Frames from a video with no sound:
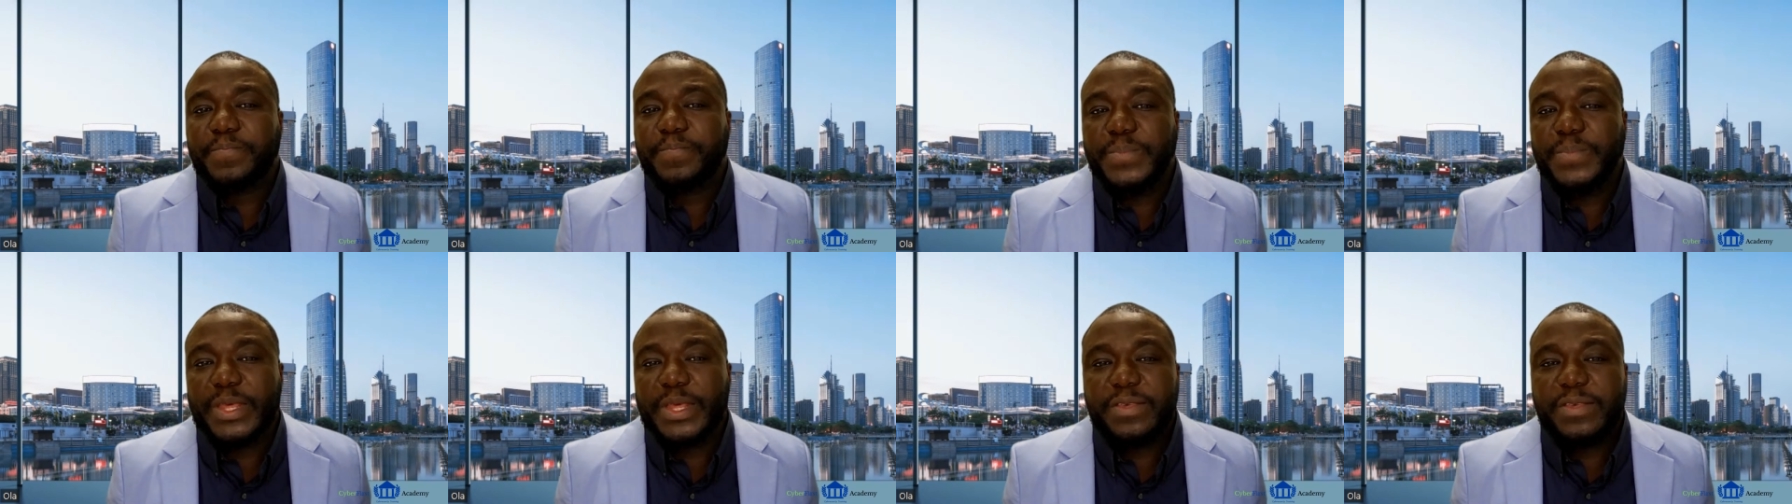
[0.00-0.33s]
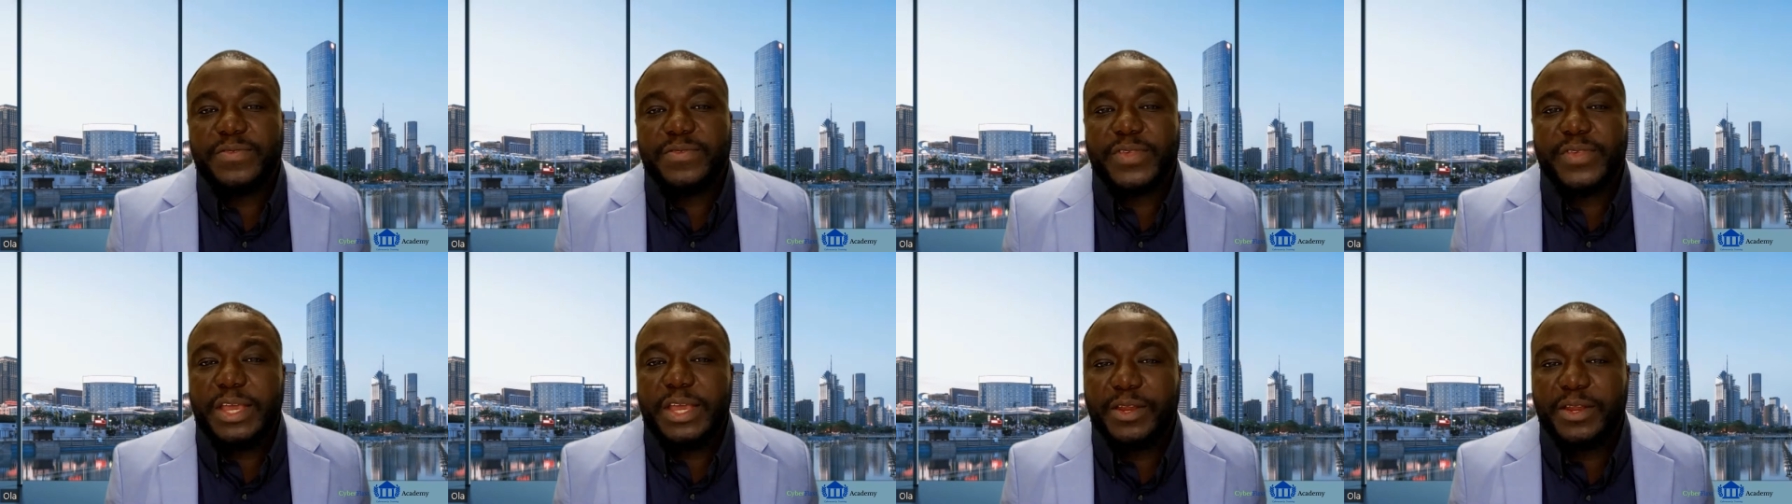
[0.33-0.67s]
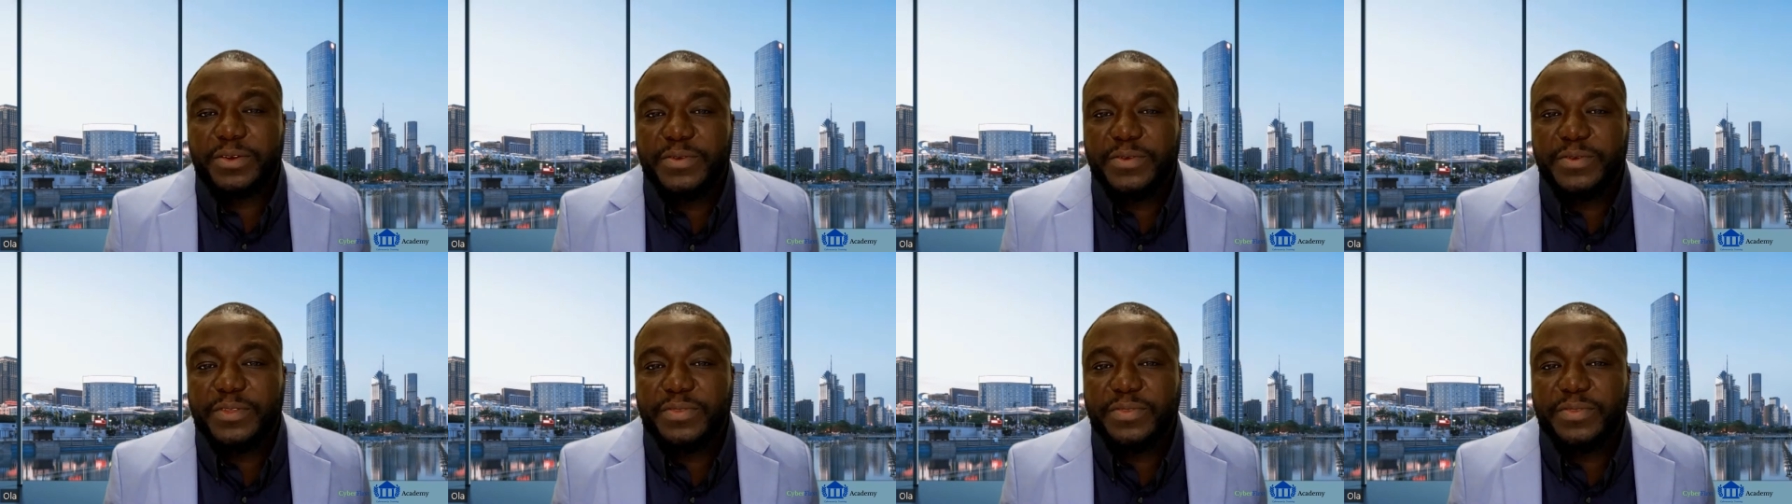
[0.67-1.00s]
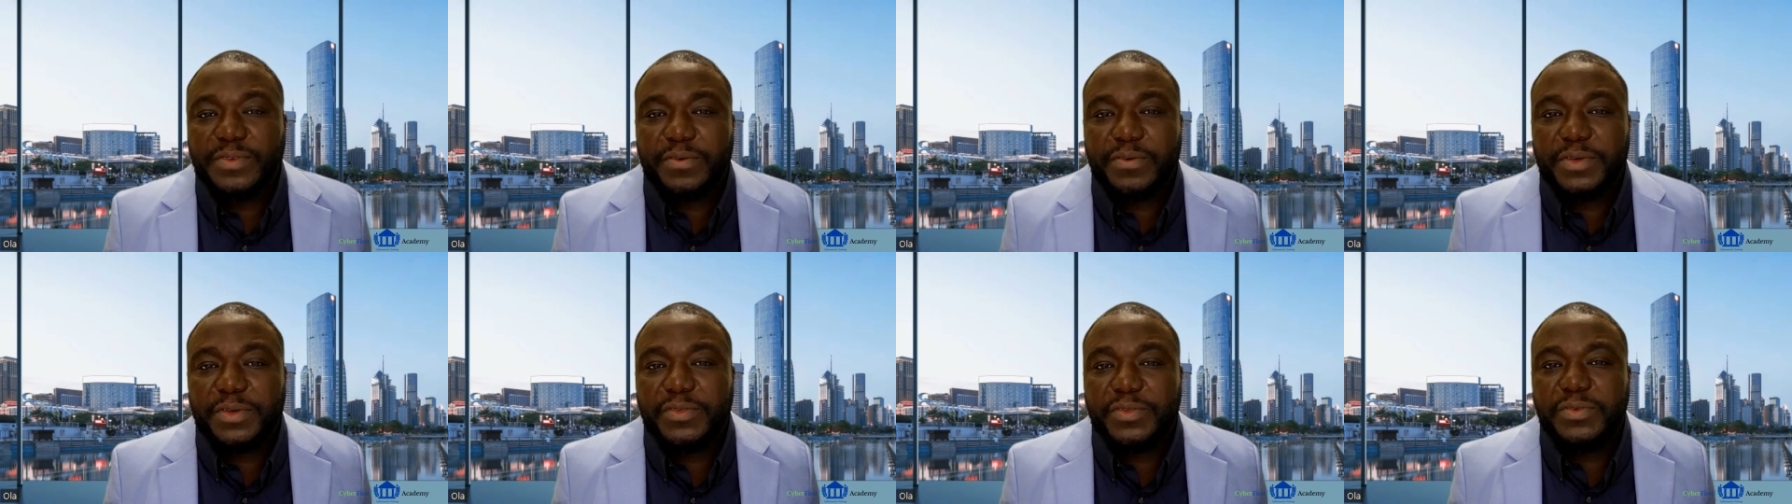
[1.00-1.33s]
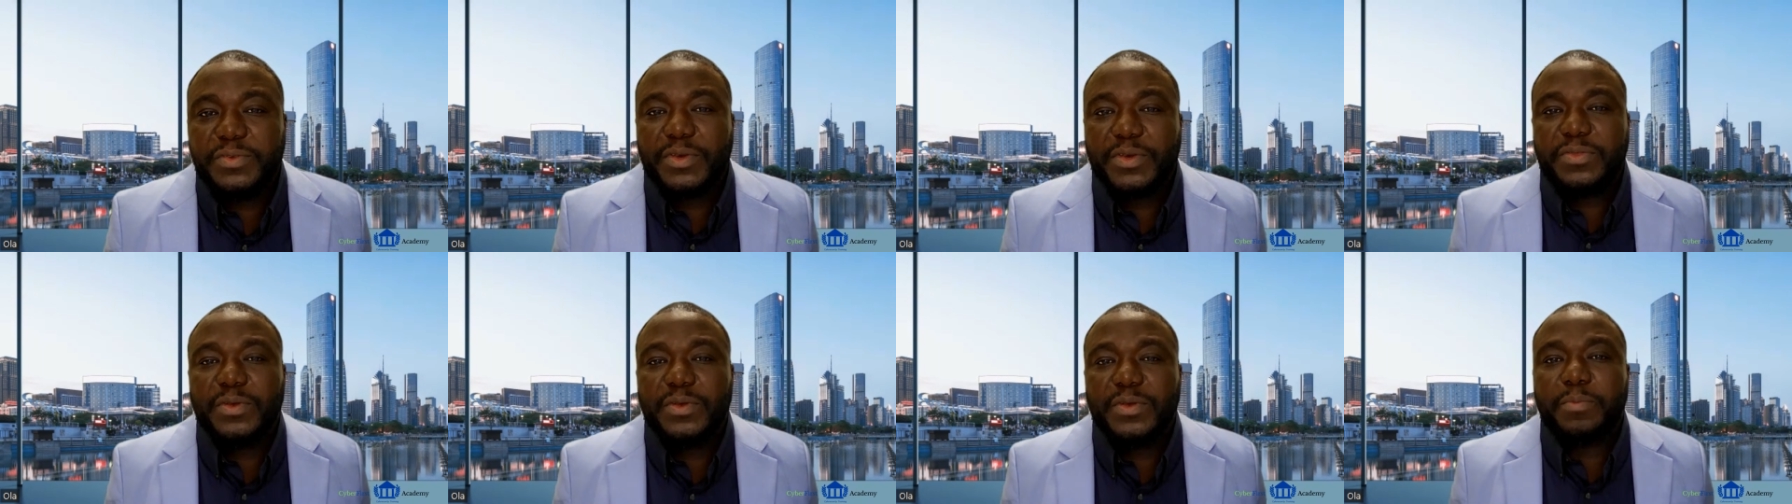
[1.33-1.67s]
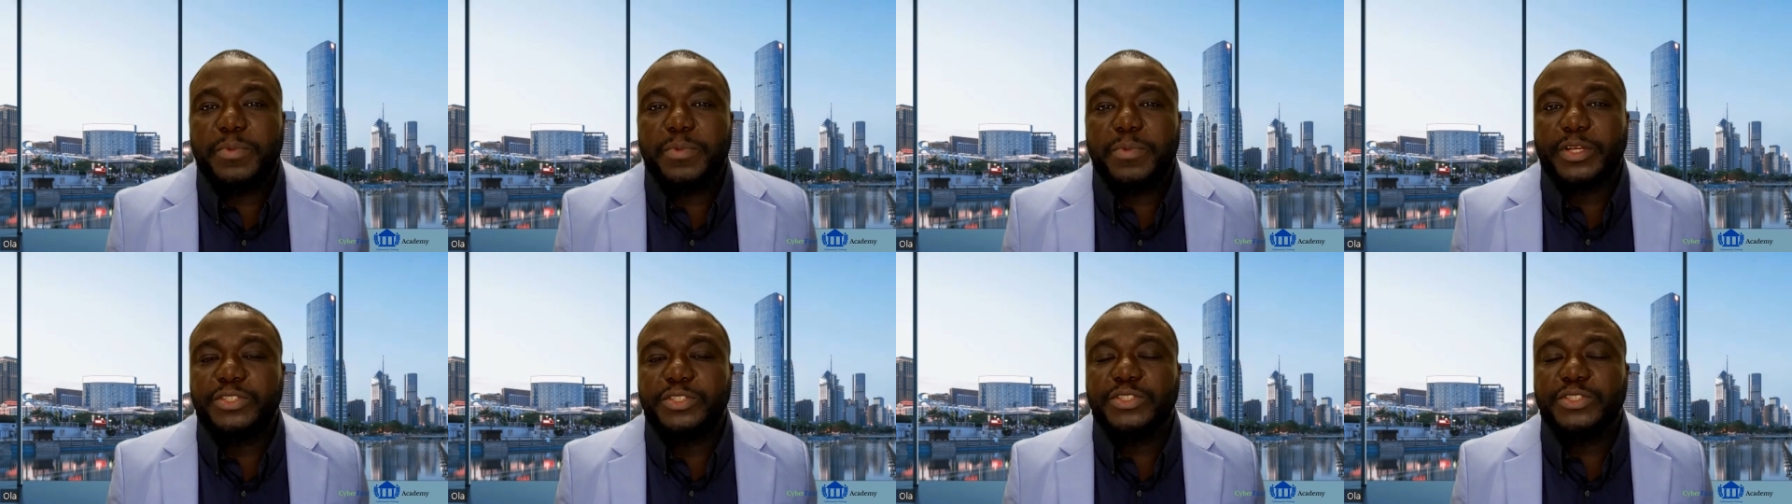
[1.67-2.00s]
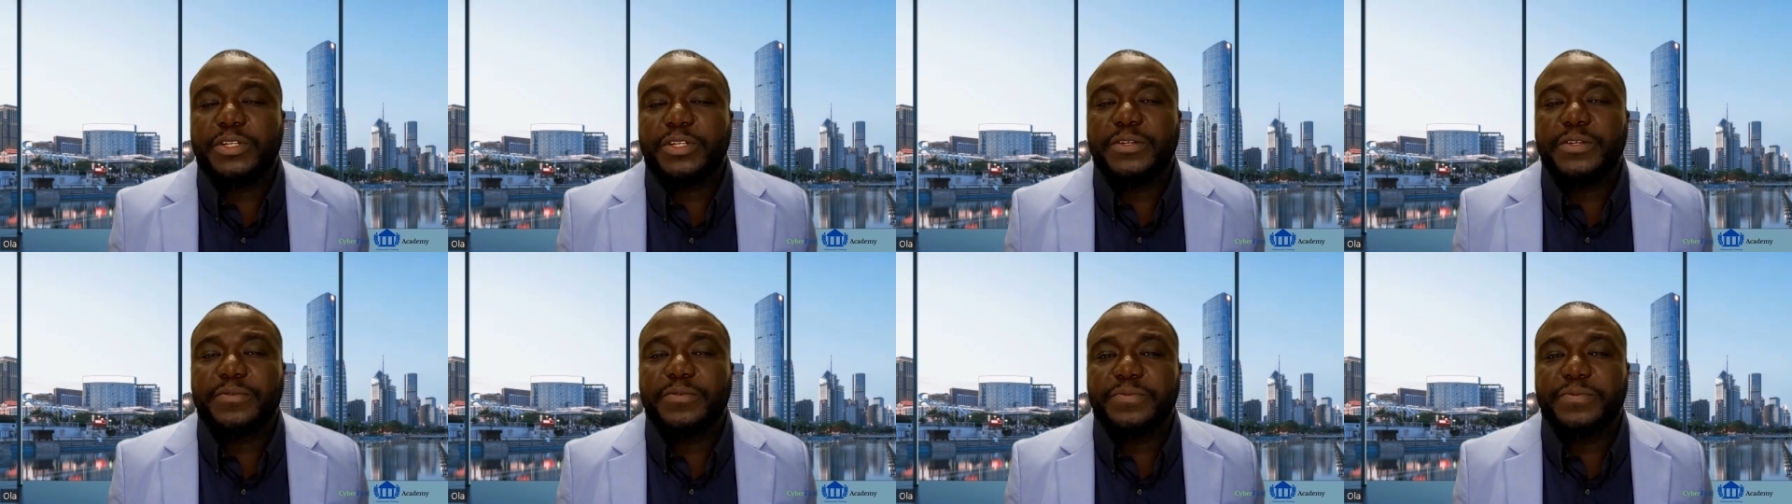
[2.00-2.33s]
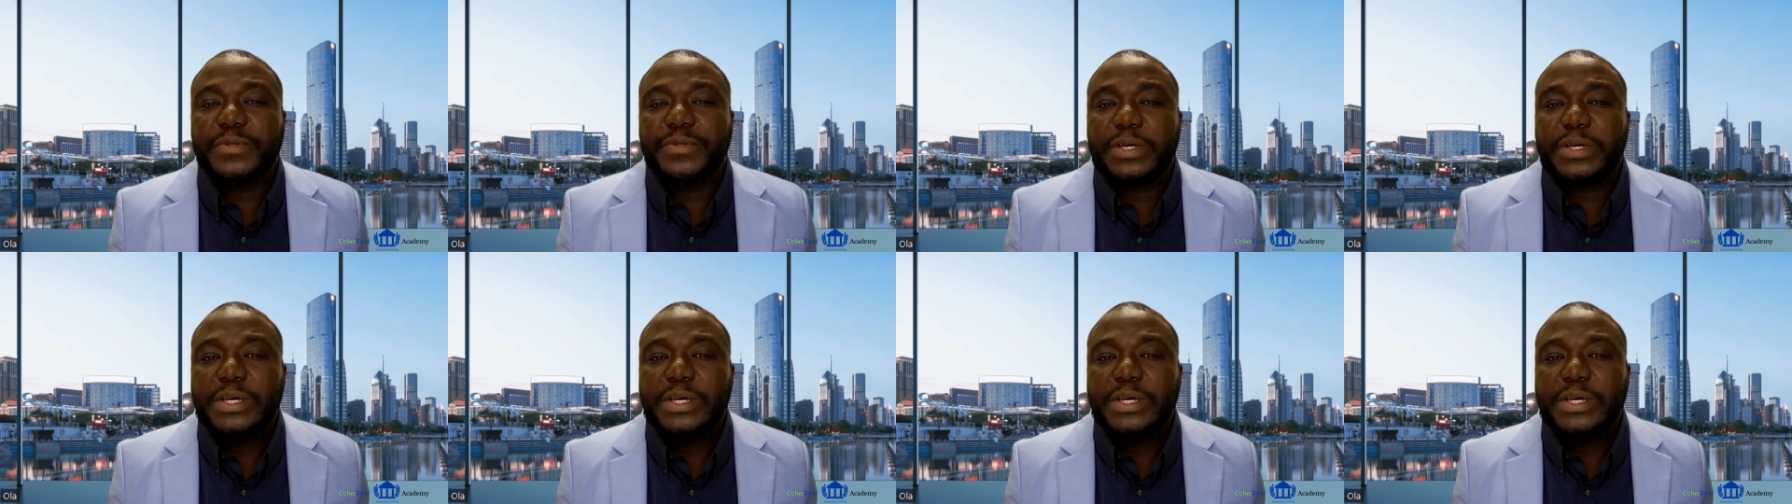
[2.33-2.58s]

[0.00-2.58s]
NIST 800 series because there are a bunch of